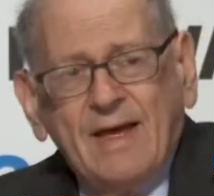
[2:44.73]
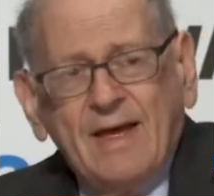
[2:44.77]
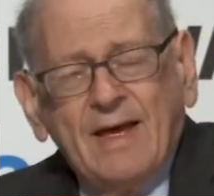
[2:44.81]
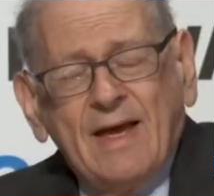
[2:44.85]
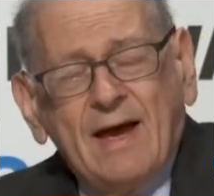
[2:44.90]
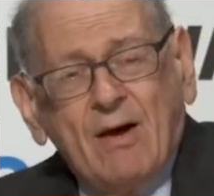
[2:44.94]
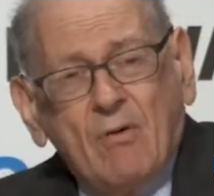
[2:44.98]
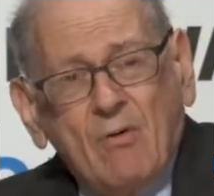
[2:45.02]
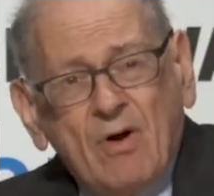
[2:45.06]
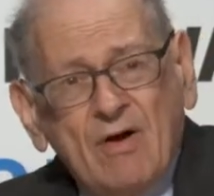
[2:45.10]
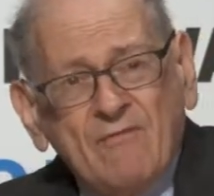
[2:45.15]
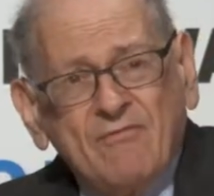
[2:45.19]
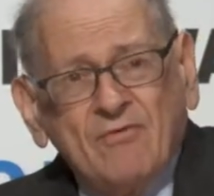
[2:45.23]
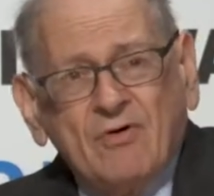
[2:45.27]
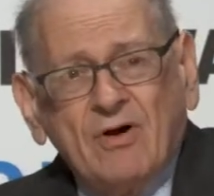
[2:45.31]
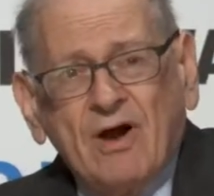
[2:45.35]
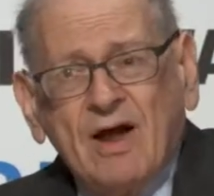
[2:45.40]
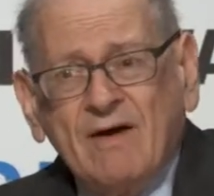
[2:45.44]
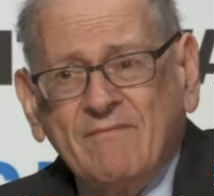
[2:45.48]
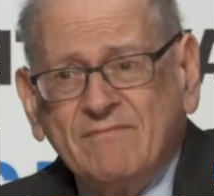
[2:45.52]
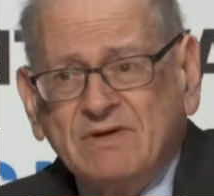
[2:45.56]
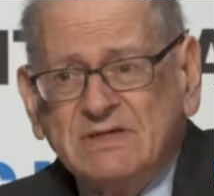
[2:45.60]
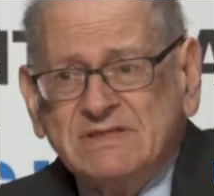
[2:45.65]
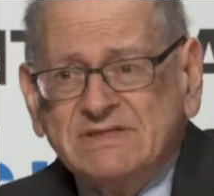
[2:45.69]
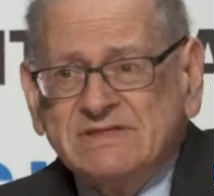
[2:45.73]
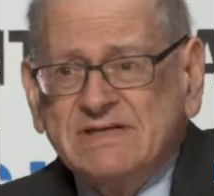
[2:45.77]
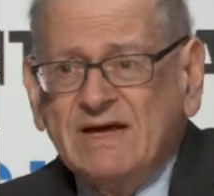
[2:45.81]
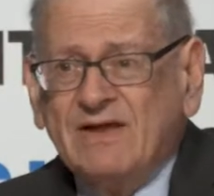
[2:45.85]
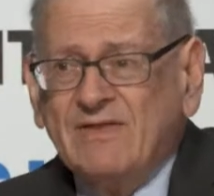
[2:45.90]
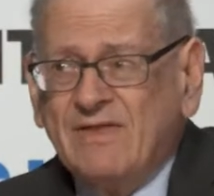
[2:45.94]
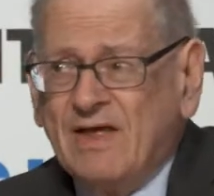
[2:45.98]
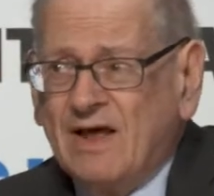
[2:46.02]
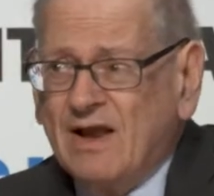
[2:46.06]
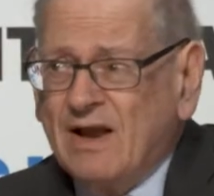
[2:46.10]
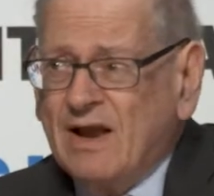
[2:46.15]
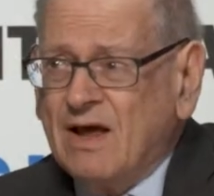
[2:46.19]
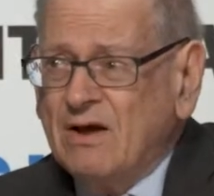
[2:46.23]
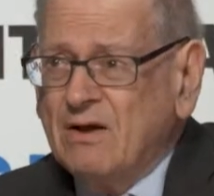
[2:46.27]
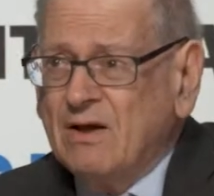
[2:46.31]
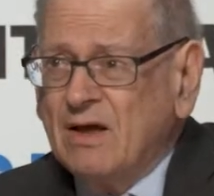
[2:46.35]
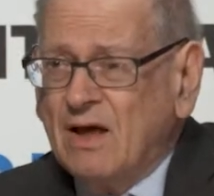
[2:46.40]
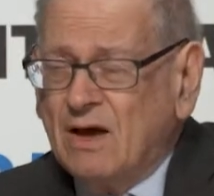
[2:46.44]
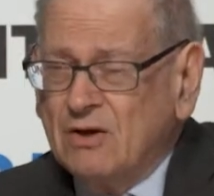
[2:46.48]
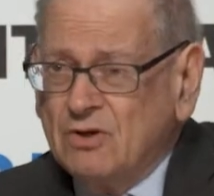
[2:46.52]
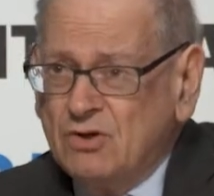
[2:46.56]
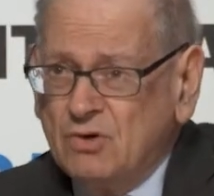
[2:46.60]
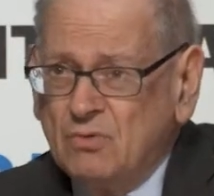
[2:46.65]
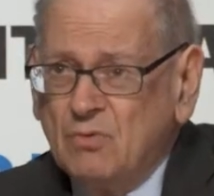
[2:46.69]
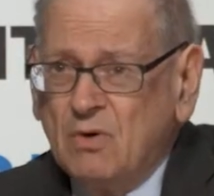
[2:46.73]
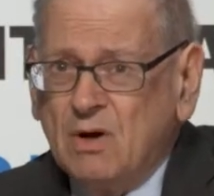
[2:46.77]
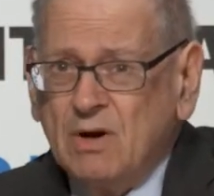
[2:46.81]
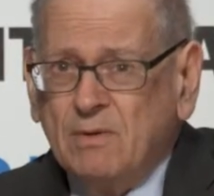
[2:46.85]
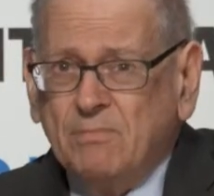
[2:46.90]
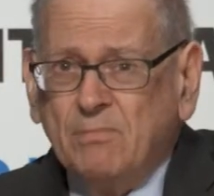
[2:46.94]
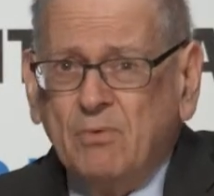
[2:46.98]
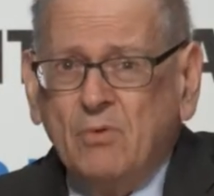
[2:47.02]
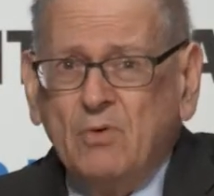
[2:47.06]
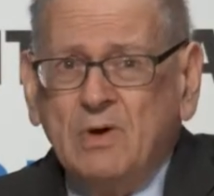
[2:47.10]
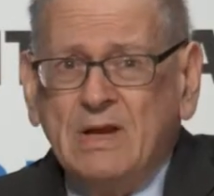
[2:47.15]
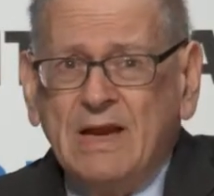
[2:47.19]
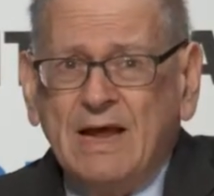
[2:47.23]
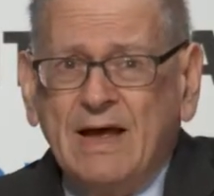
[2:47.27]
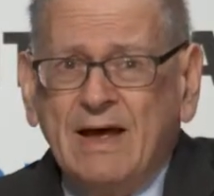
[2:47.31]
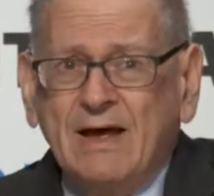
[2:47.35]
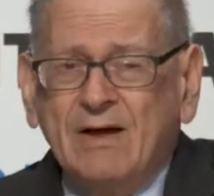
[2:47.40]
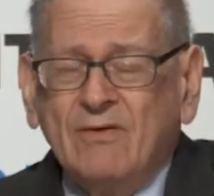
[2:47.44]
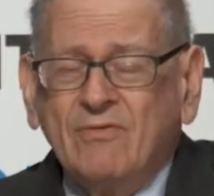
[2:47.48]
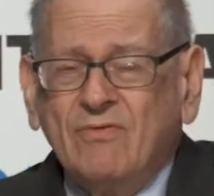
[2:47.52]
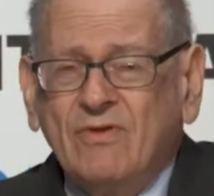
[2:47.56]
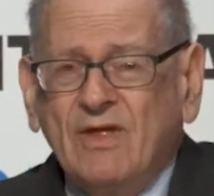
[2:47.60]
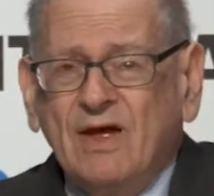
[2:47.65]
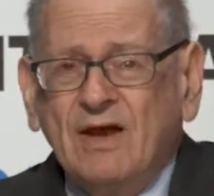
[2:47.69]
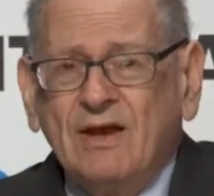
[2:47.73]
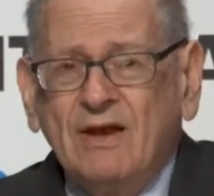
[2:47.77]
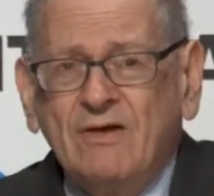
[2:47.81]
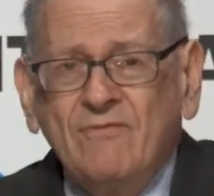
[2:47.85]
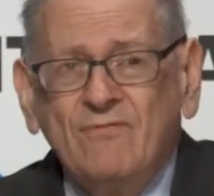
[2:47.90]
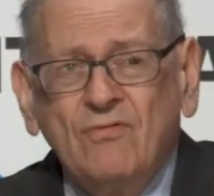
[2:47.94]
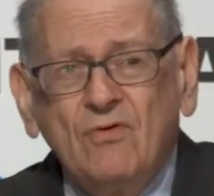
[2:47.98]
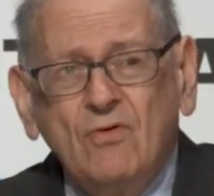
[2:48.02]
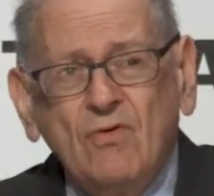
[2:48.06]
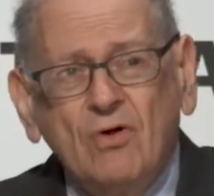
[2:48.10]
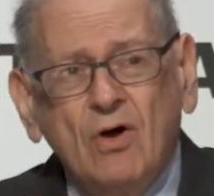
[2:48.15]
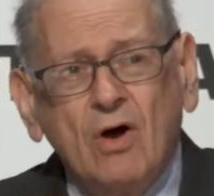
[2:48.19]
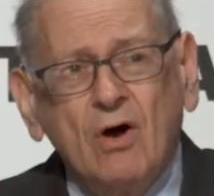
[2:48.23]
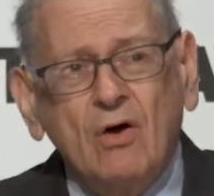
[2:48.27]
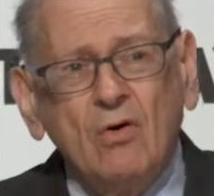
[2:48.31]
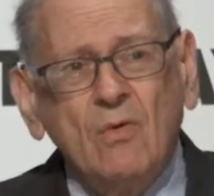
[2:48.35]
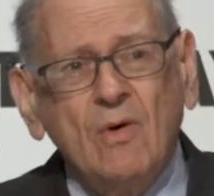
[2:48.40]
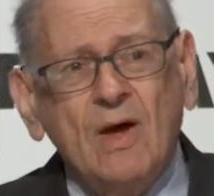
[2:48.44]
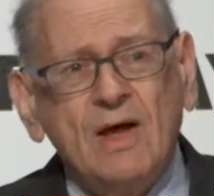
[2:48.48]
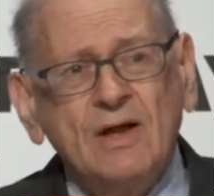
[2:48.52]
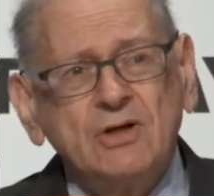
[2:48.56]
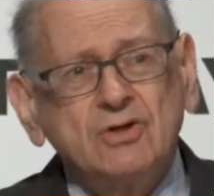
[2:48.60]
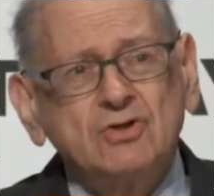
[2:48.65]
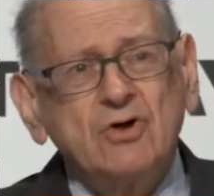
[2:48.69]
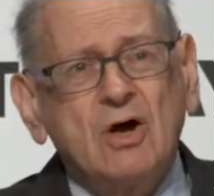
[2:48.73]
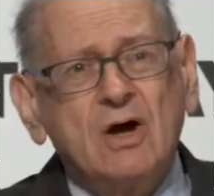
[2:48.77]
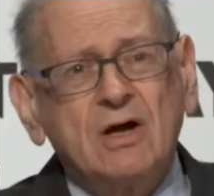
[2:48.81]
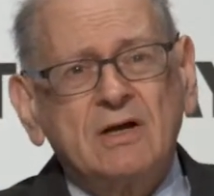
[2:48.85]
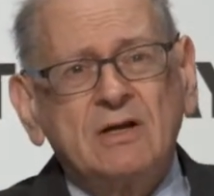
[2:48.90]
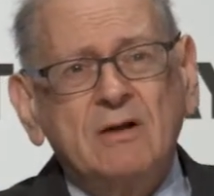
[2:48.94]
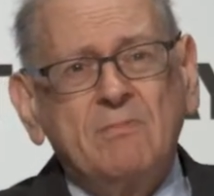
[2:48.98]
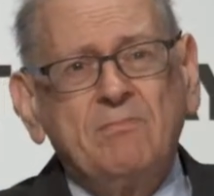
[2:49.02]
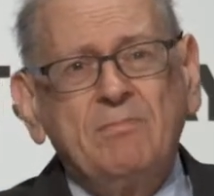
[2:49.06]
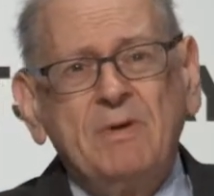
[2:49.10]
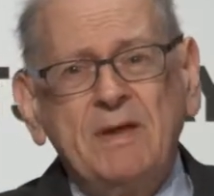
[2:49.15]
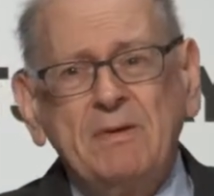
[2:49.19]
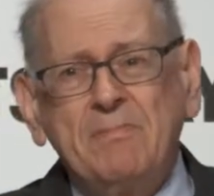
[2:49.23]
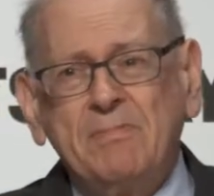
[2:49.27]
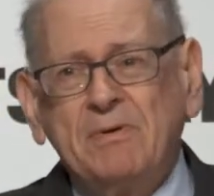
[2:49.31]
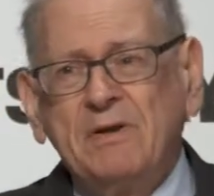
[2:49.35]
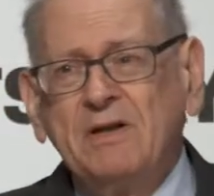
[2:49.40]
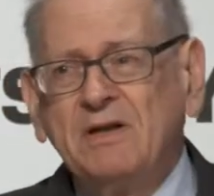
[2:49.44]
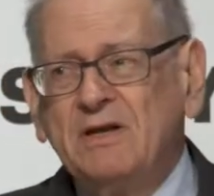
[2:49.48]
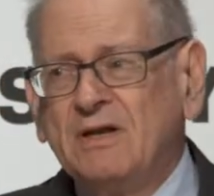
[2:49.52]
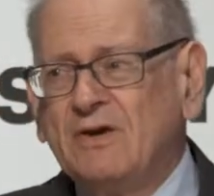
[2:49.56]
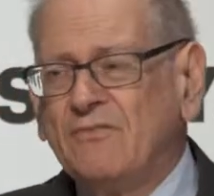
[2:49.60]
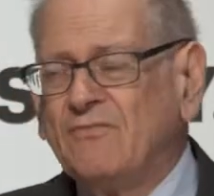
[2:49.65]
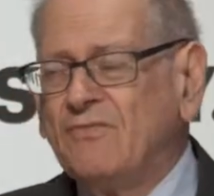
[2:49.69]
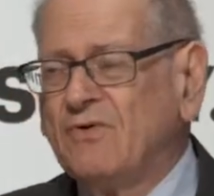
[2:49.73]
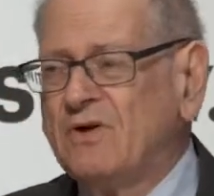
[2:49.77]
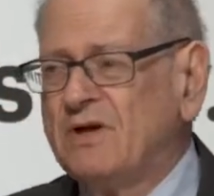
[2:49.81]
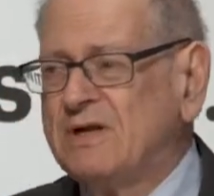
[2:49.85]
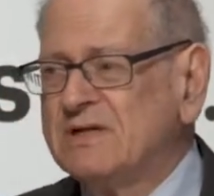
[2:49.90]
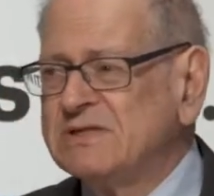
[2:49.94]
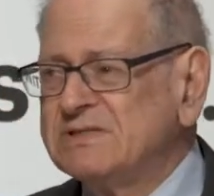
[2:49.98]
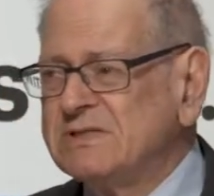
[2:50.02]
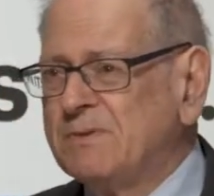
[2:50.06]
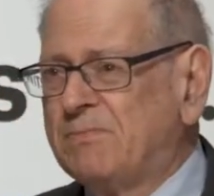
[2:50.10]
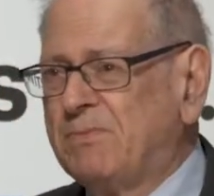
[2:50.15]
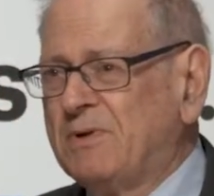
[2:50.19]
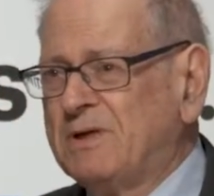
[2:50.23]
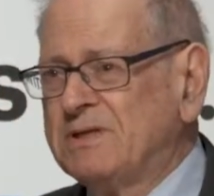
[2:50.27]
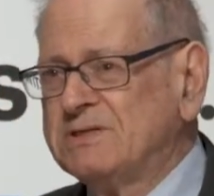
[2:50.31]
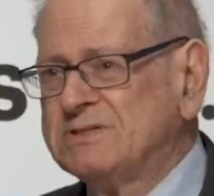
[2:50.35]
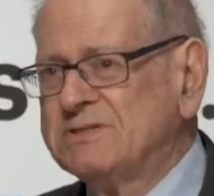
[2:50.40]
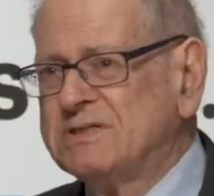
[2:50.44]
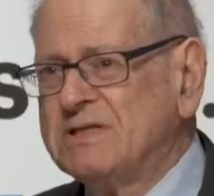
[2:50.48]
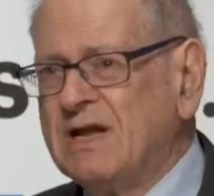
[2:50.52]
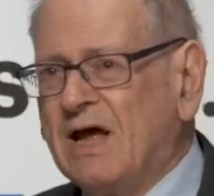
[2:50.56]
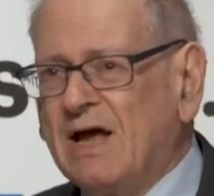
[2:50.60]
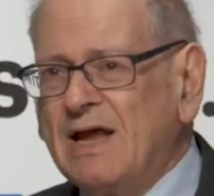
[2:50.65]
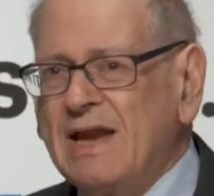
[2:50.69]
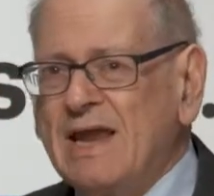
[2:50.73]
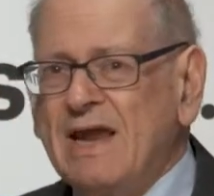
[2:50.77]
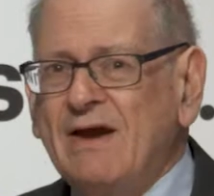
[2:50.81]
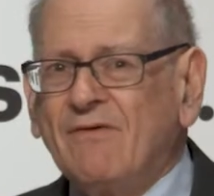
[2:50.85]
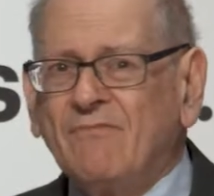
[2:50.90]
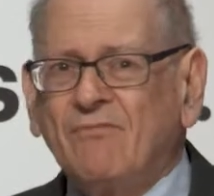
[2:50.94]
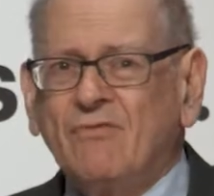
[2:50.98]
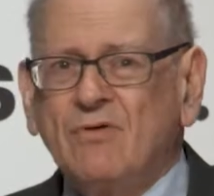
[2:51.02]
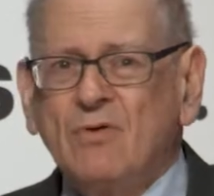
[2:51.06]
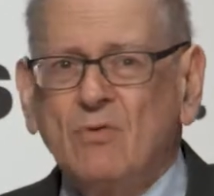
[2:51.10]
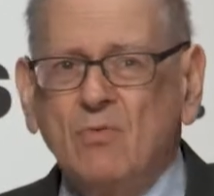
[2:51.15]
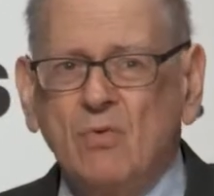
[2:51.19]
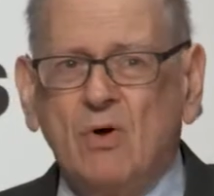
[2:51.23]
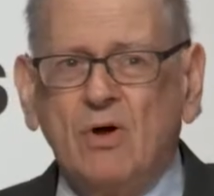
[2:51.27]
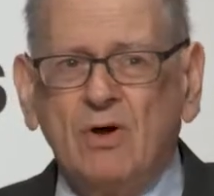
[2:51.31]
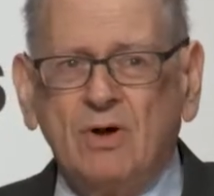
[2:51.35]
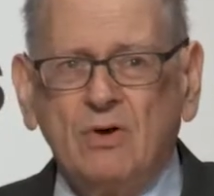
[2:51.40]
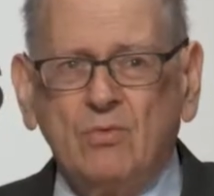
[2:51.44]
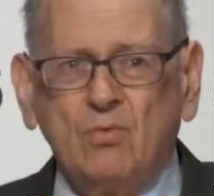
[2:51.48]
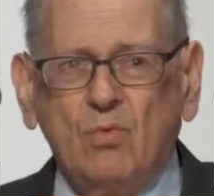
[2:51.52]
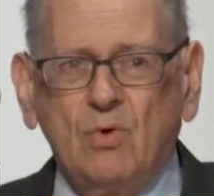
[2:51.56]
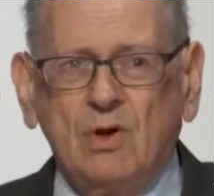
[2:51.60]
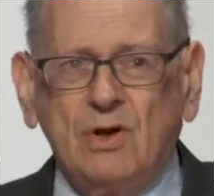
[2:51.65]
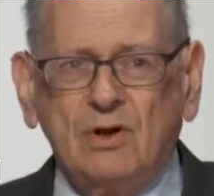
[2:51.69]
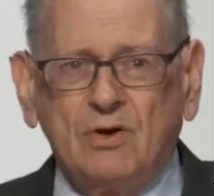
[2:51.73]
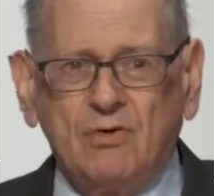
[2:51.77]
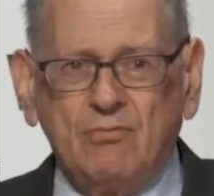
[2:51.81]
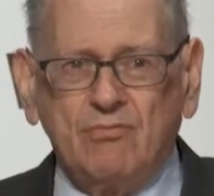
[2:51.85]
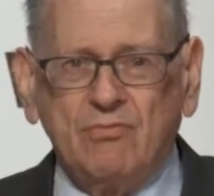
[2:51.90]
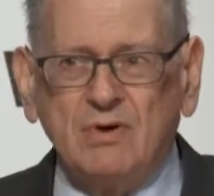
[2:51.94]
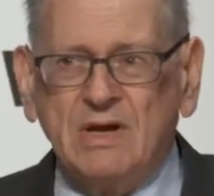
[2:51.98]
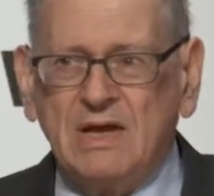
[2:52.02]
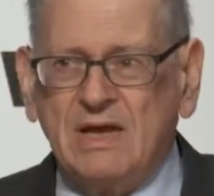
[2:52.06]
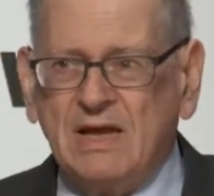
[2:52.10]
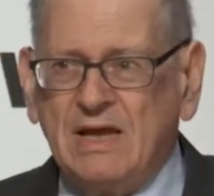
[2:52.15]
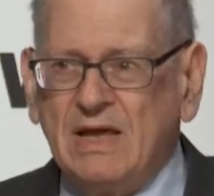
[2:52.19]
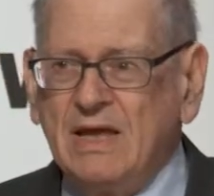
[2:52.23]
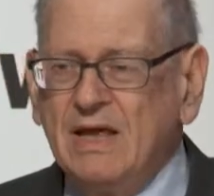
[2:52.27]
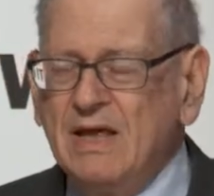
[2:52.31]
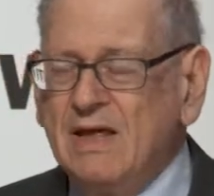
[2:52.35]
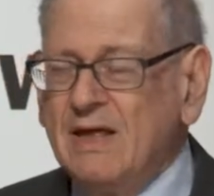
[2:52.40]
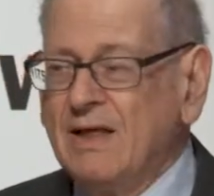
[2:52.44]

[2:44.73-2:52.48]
However, having said that, I do want to point out that if you go and talk to people in different disciplines, not everyone will agree